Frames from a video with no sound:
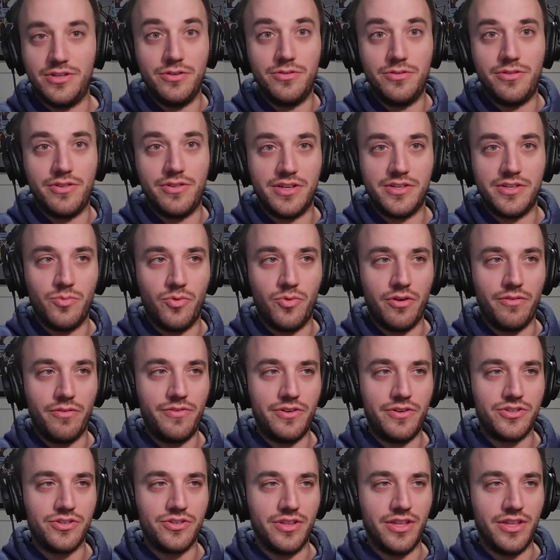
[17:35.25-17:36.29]
things more
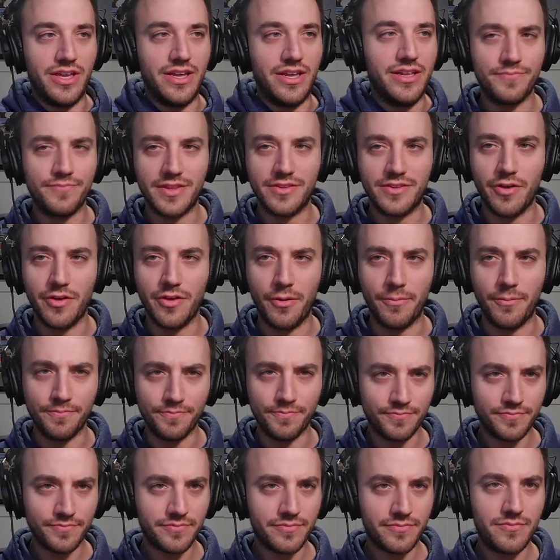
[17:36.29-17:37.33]
efficiently? So
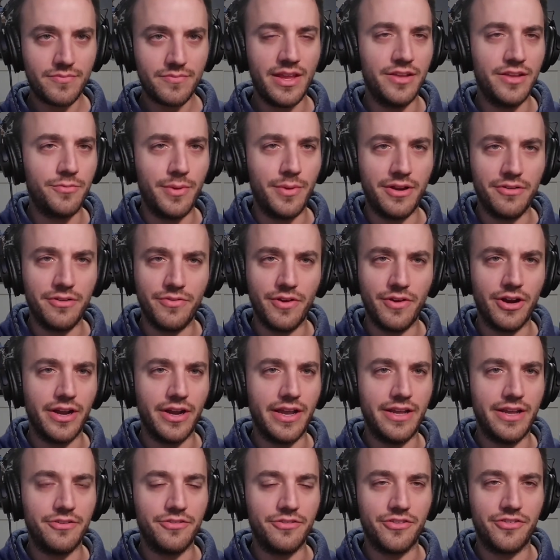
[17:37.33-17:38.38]
it's been a very
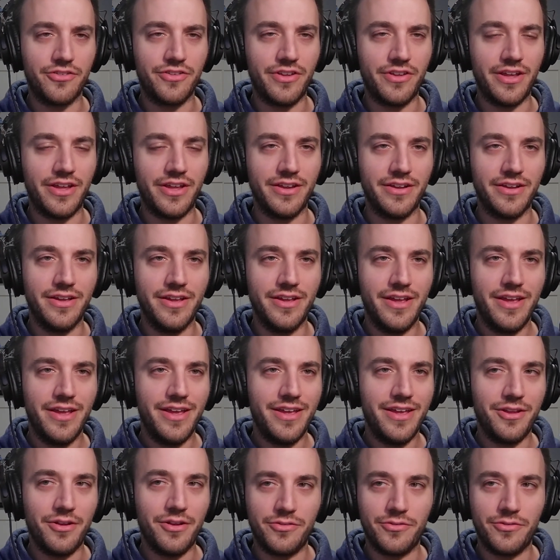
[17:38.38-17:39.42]
interesting,
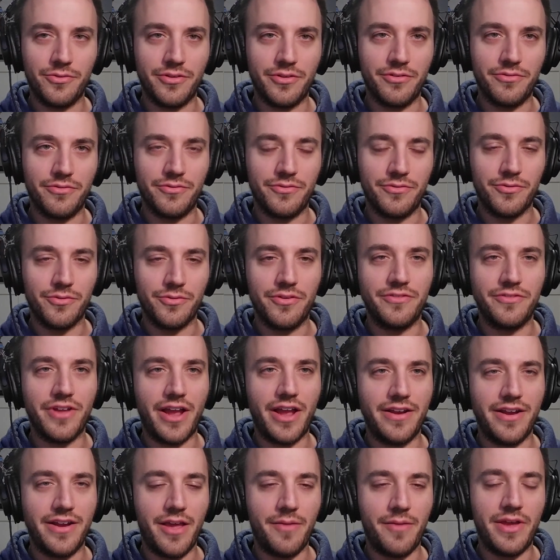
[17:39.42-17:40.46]
sort of
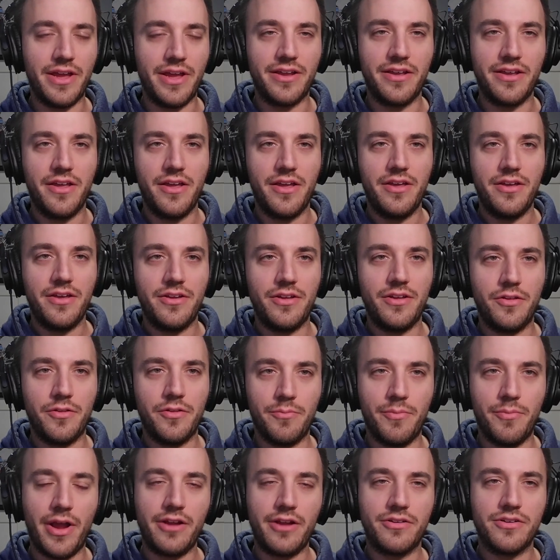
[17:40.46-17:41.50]
dynamic. The
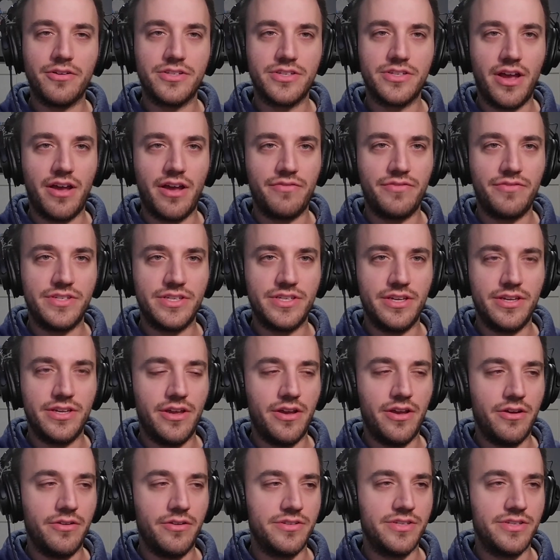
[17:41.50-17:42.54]
Microsoft
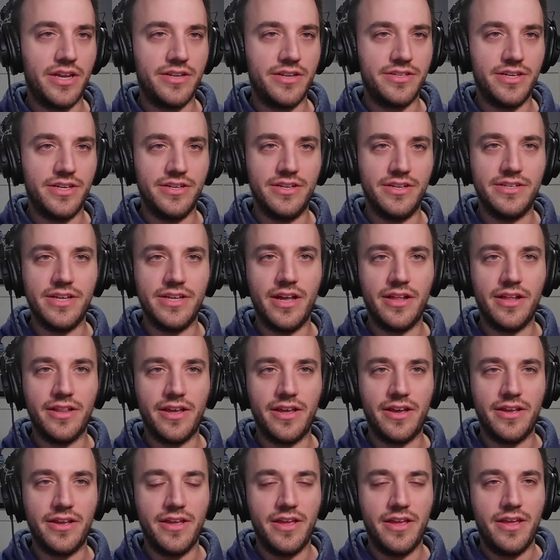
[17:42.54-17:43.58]
CEO, Satya
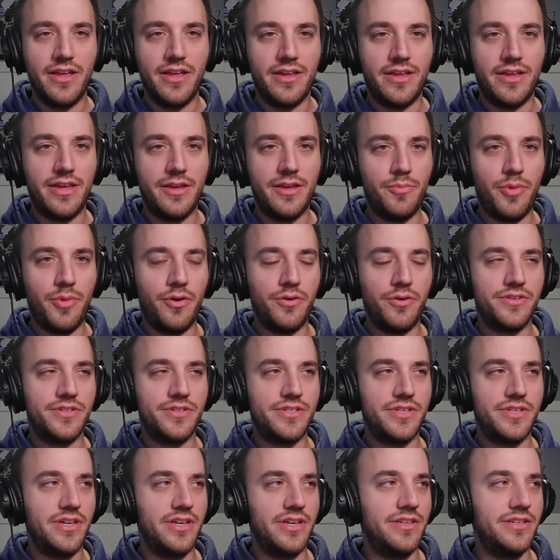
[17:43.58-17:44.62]
Nadella, he
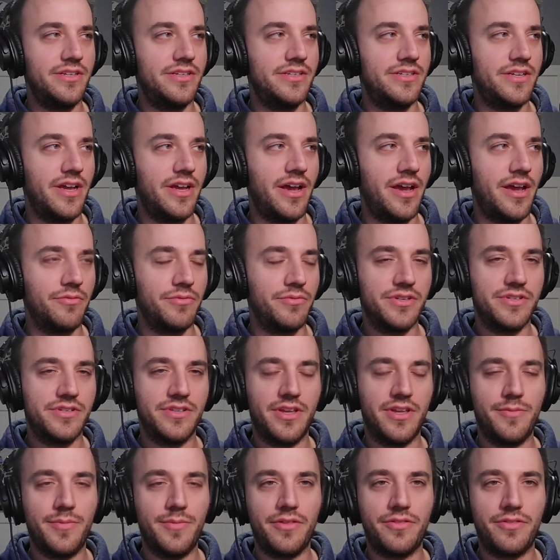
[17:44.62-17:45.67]
posted recently
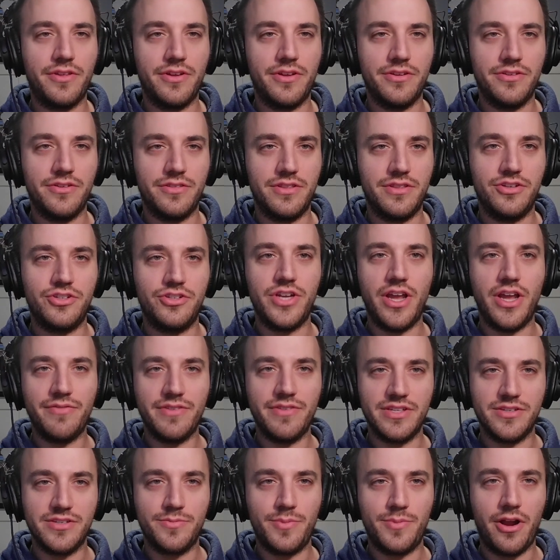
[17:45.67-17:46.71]
about the
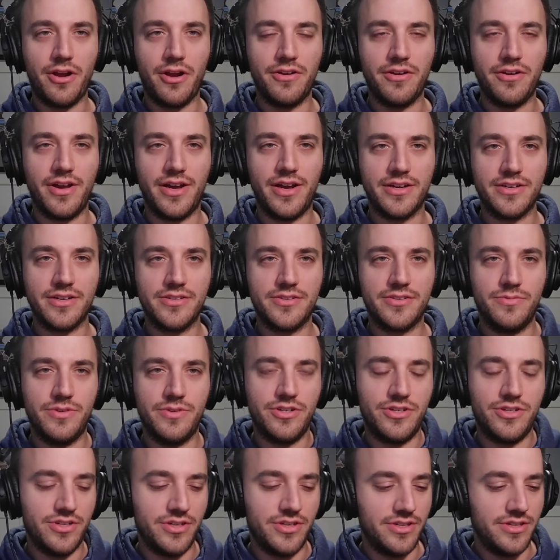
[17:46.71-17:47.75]
Jevons paradox,
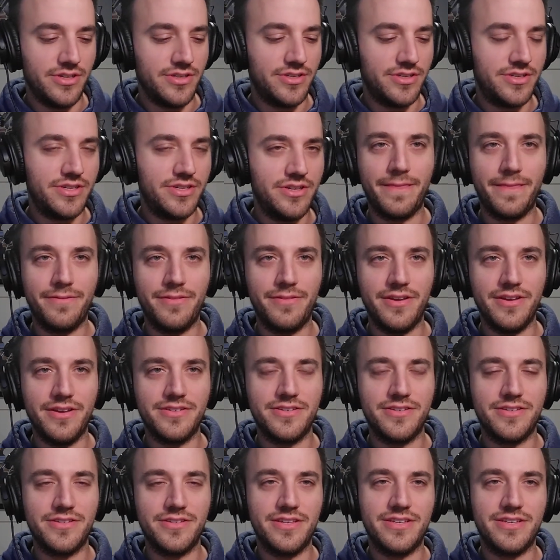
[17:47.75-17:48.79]
which is
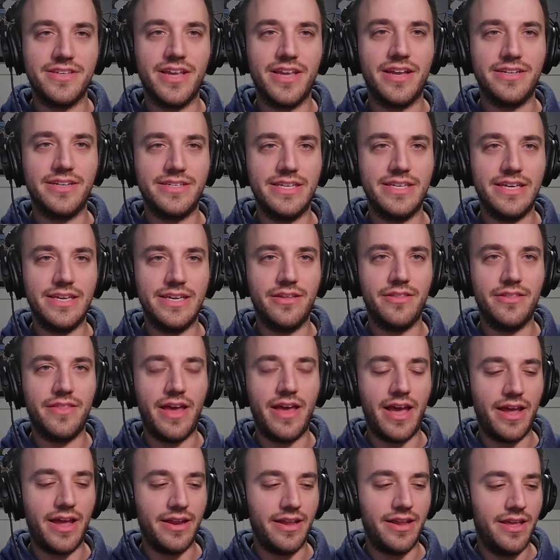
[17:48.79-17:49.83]
this idea
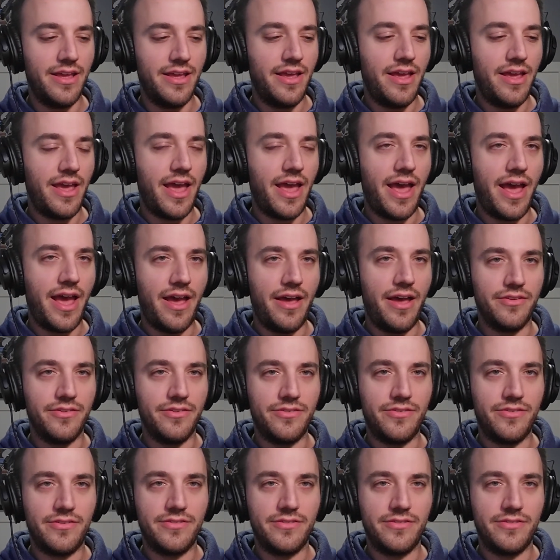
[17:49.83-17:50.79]
that as